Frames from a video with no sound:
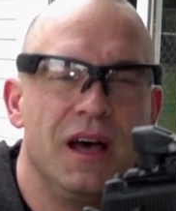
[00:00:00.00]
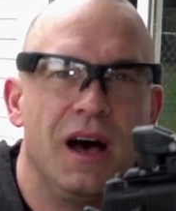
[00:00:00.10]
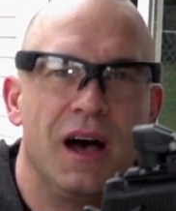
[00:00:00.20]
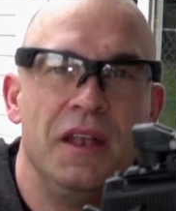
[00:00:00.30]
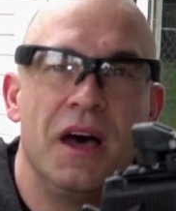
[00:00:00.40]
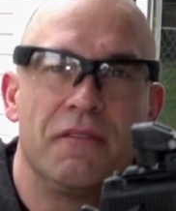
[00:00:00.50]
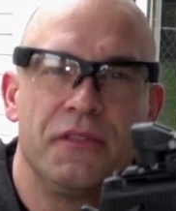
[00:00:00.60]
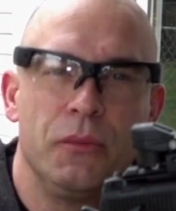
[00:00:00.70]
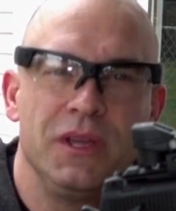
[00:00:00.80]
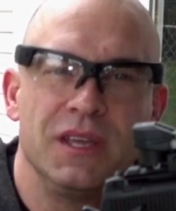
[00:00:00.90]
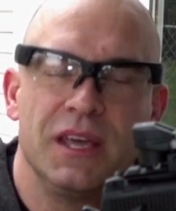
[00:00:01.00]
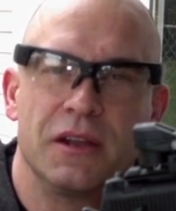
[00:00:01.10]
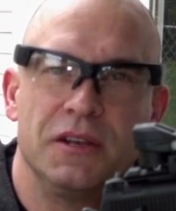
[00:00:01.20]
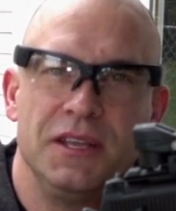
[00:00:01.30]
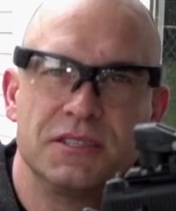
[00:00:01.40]
enough that we can get
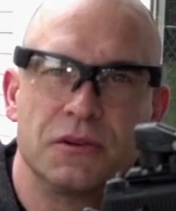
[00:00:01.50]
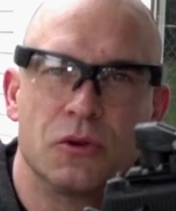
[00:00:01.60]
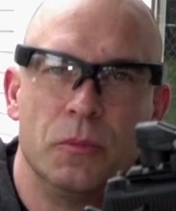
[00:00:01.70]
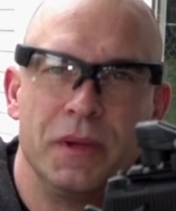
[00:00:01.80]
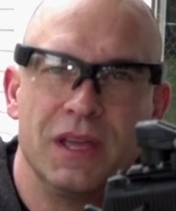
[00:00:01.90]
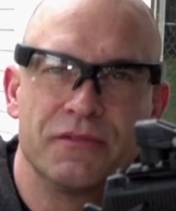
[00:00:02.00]
a decent grouping.